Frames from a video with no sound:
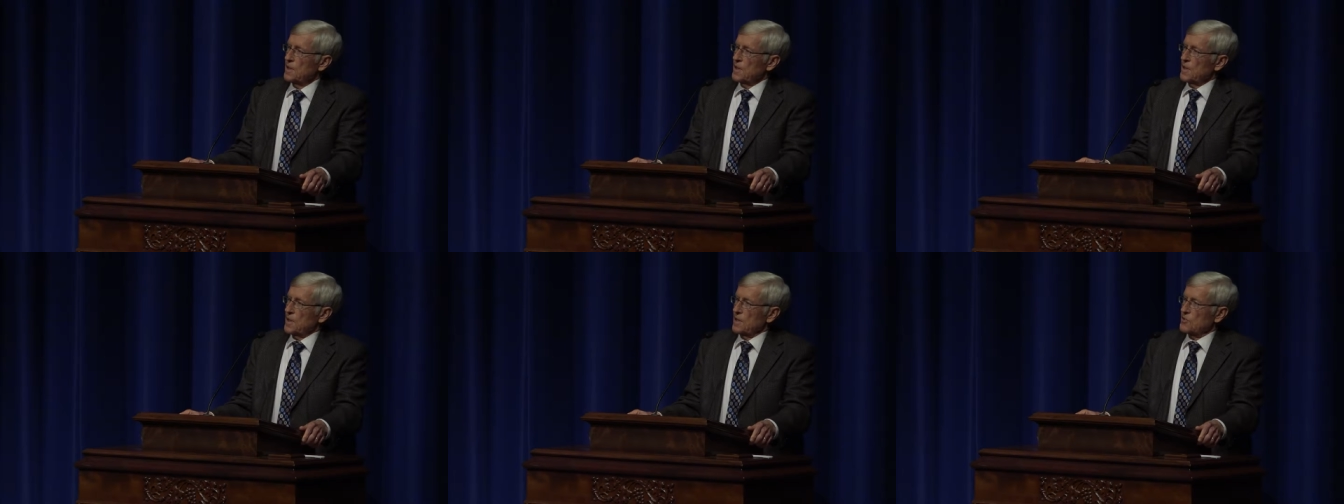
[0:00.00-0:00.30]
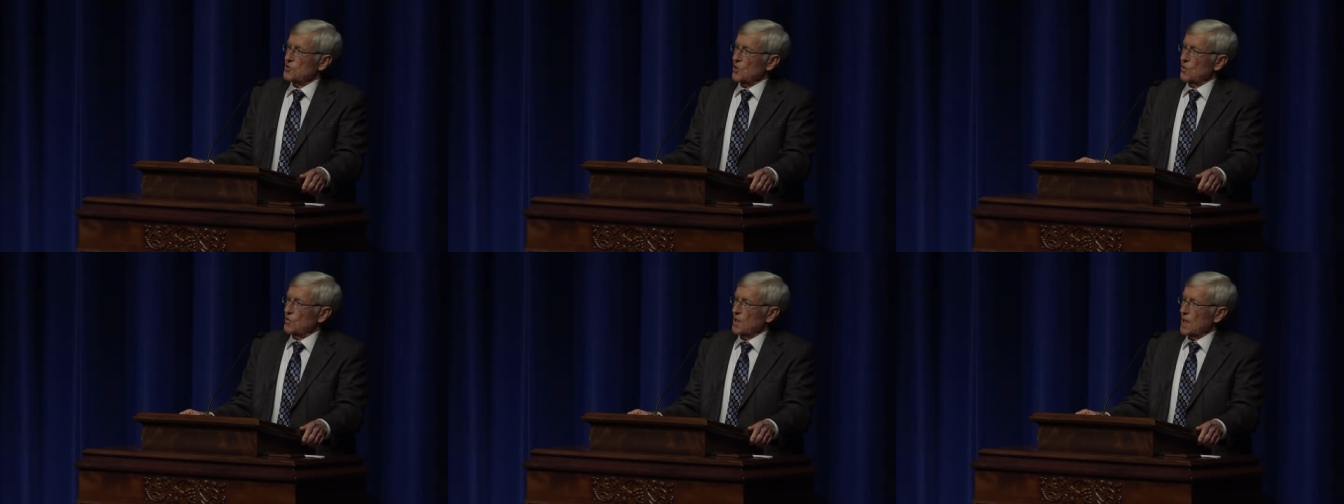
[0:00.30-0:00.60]

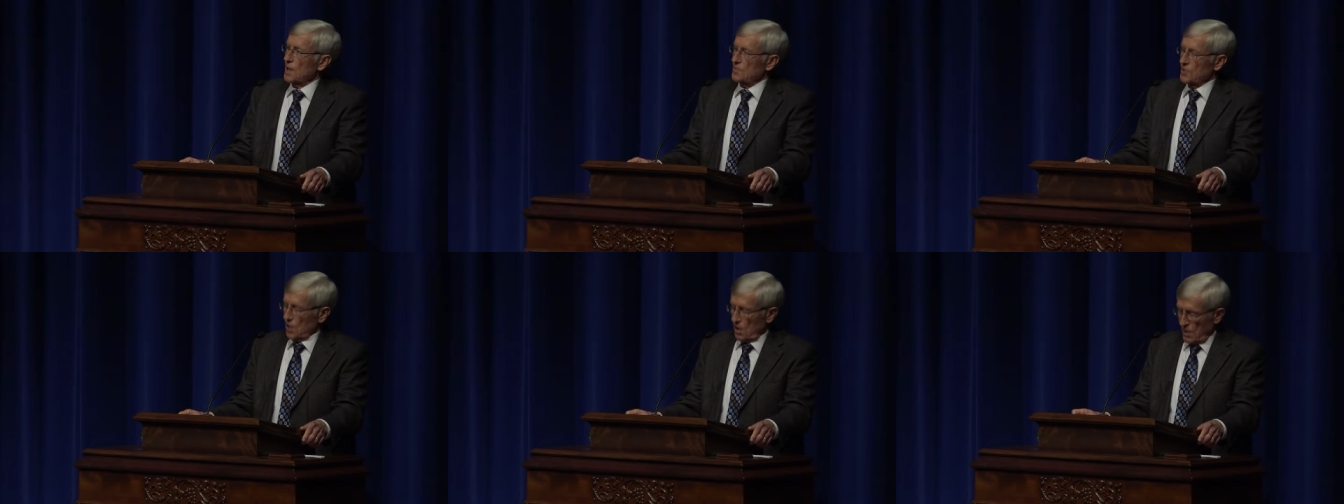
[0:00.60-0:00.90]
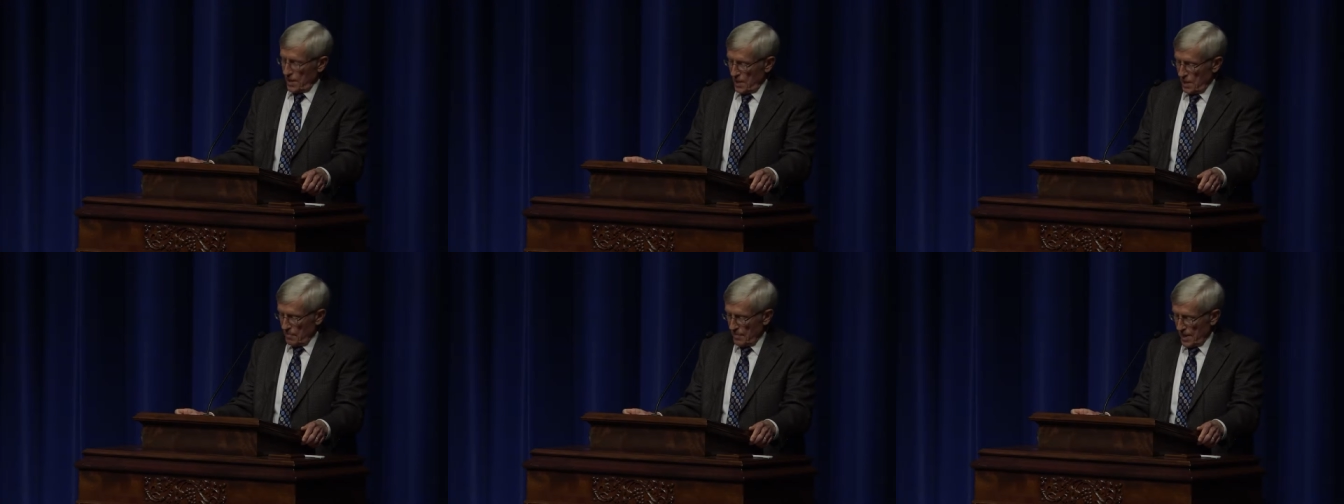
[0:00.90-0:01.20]
And so when I'm
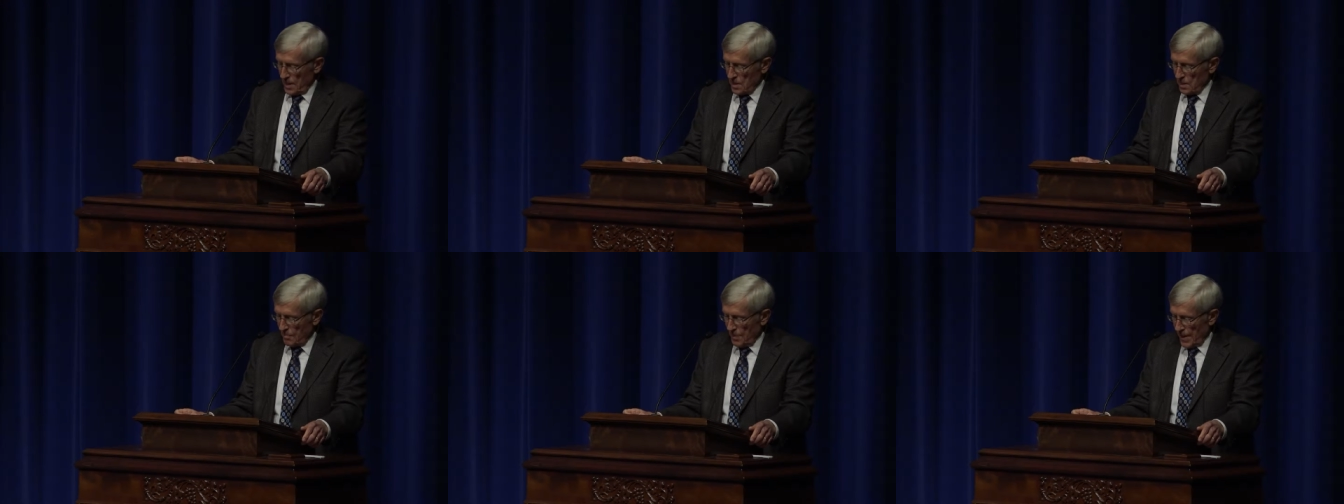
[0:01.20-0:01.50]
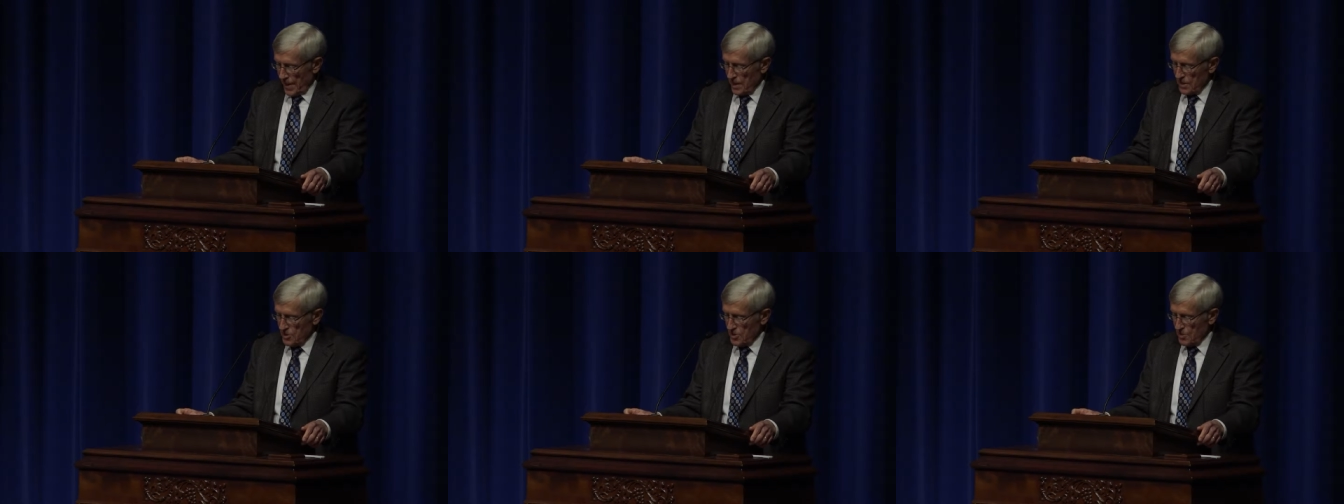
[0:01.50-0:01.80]
talking about the
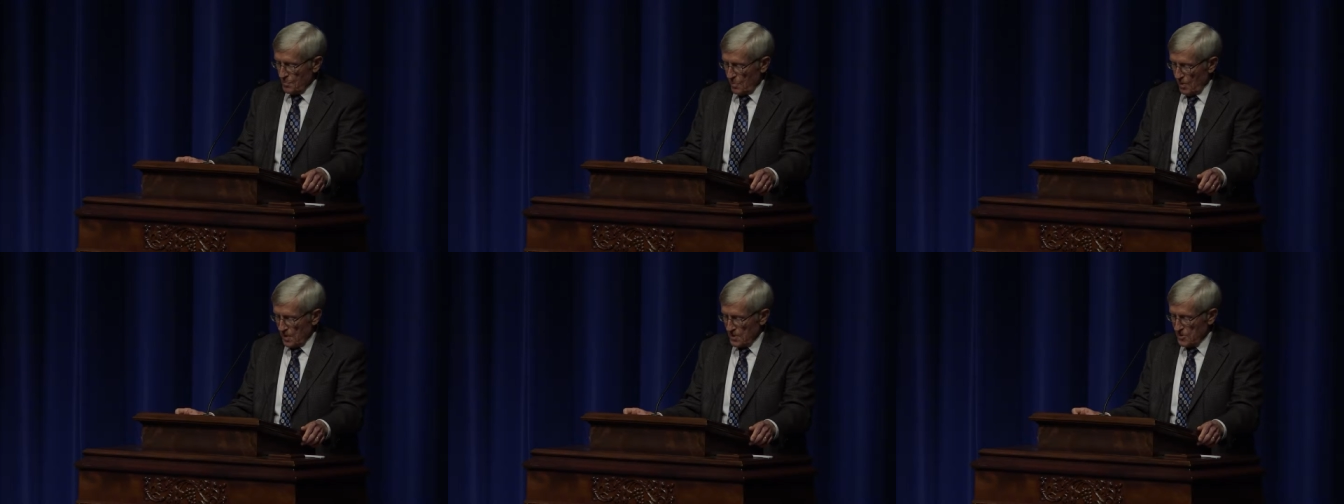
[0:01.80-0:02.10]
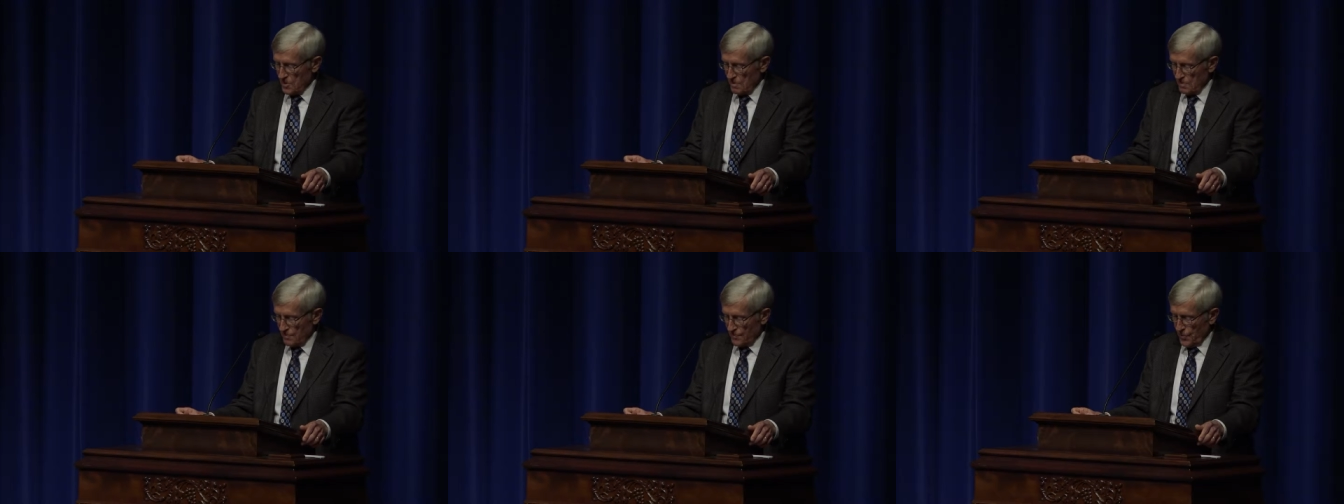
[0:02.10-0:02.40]
past,
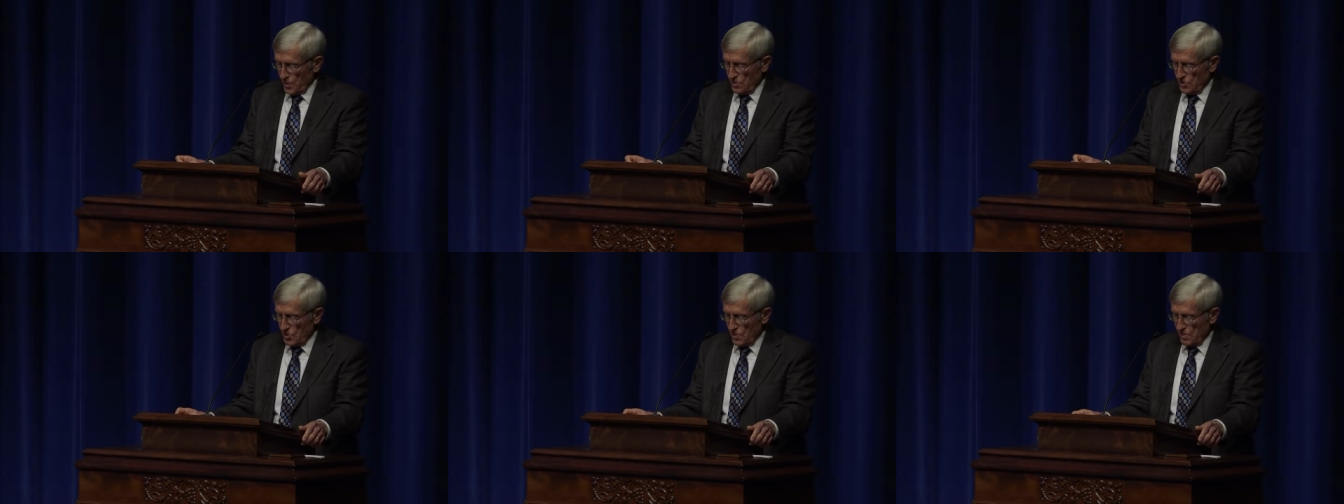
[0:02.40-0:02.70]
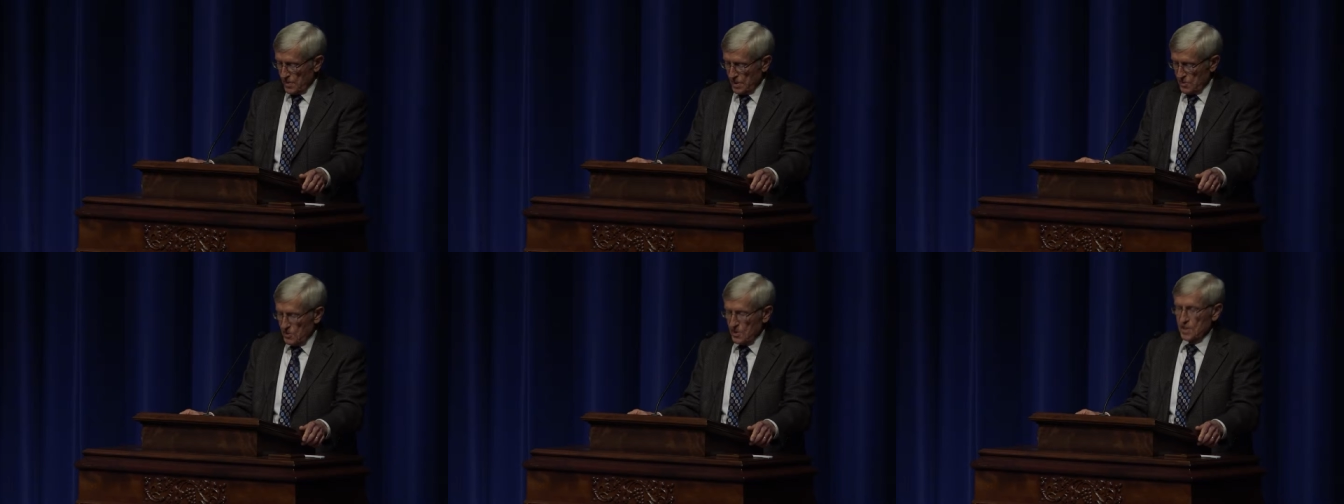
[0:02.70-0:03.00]
present, and
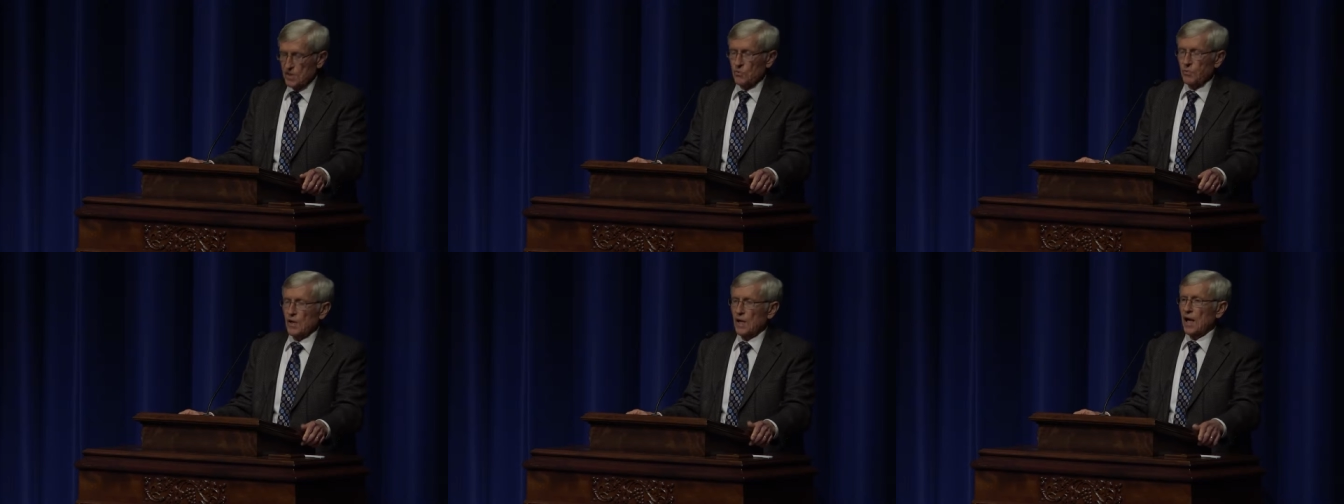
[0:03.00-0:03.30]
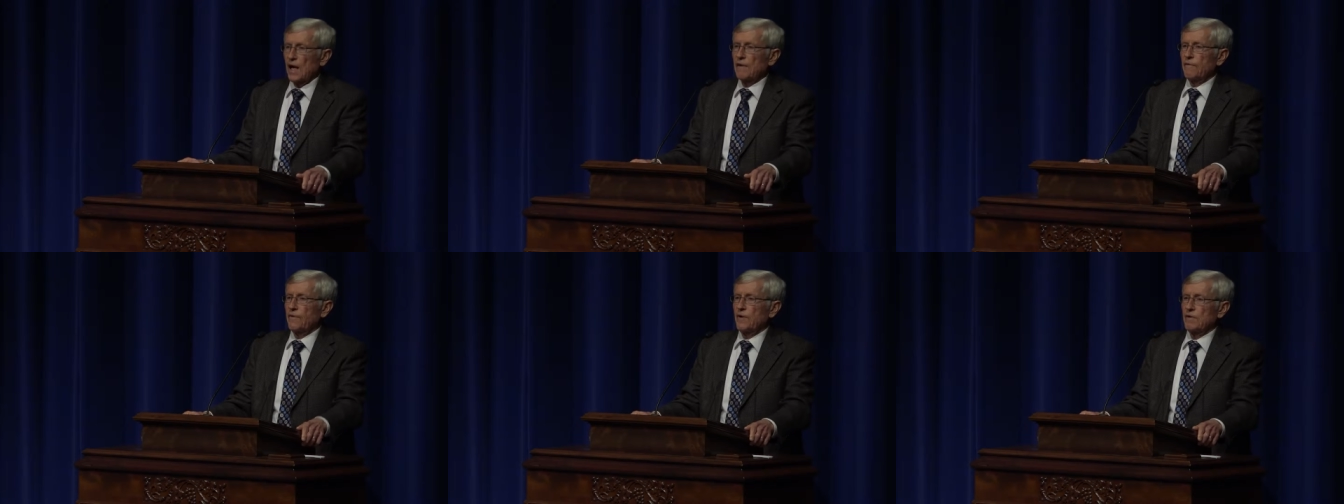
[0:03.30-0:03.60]
future, it's, it's what
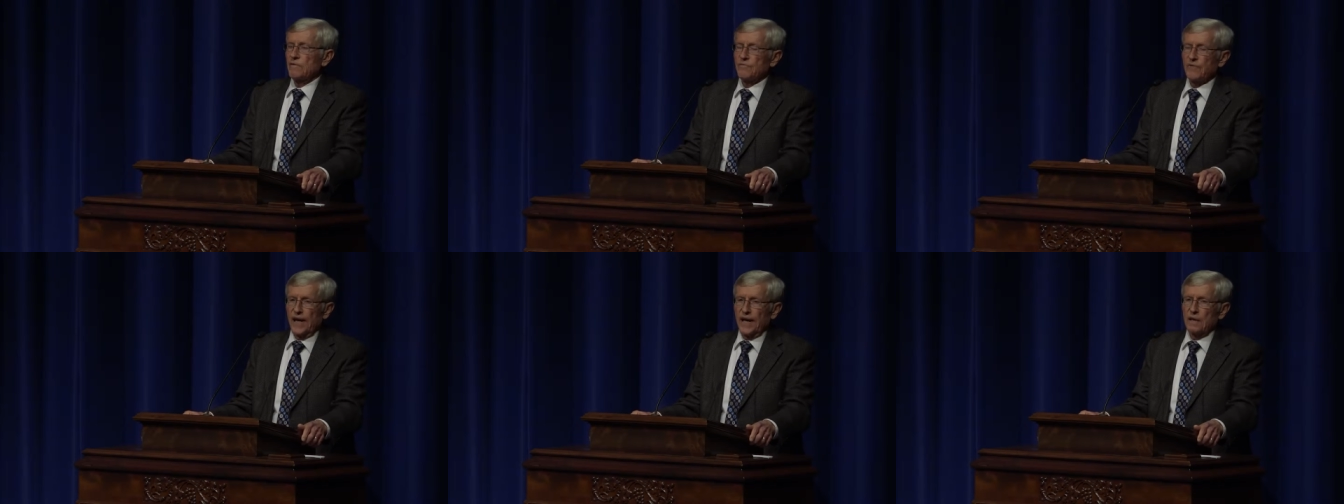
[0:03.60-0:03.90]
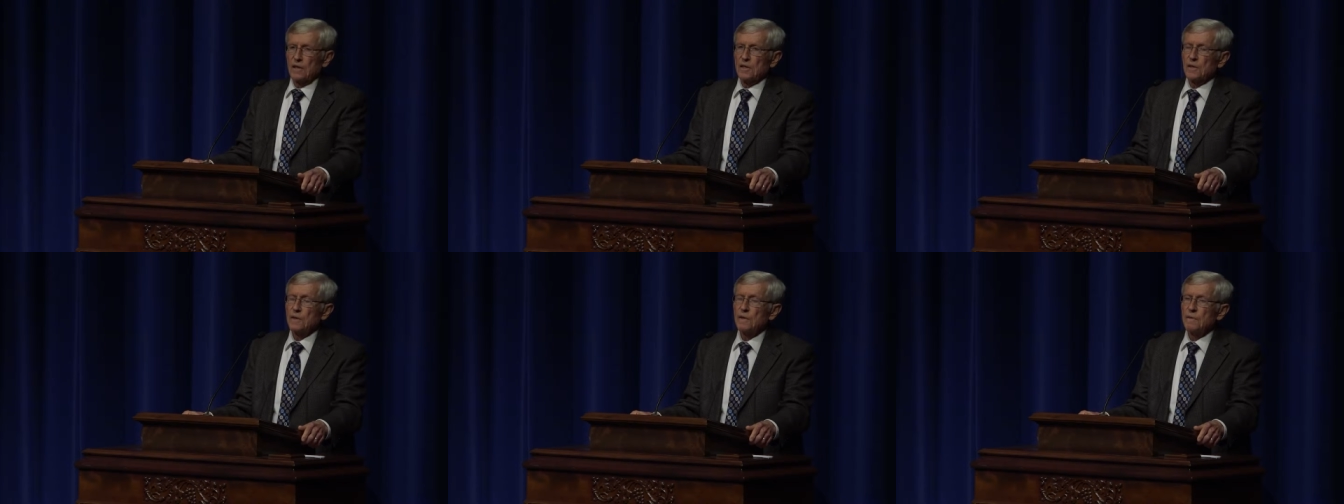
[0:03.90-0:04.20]
I've
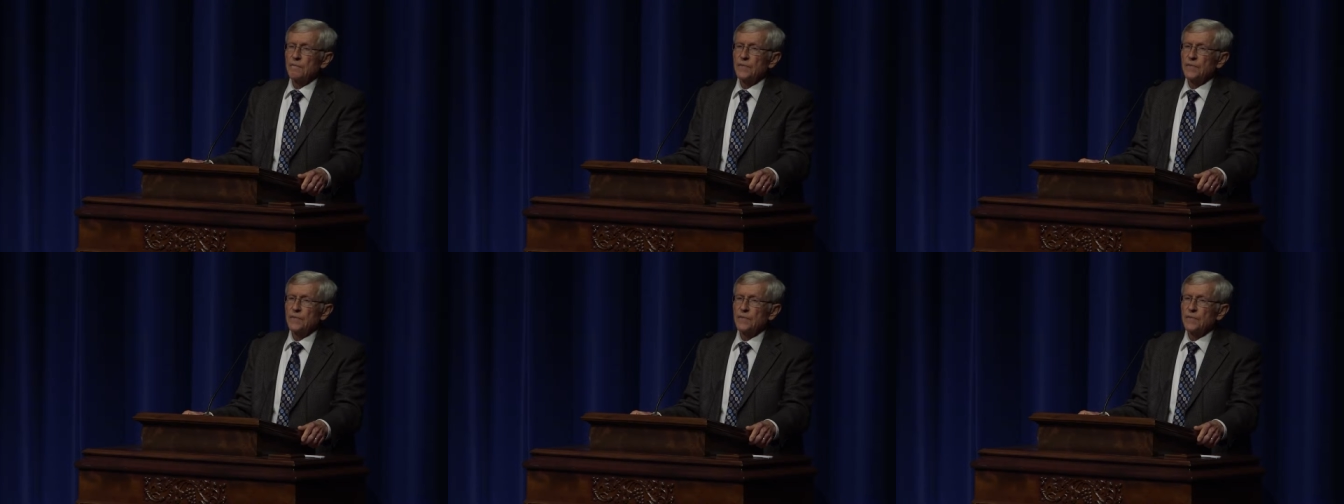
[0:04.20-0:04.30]
found.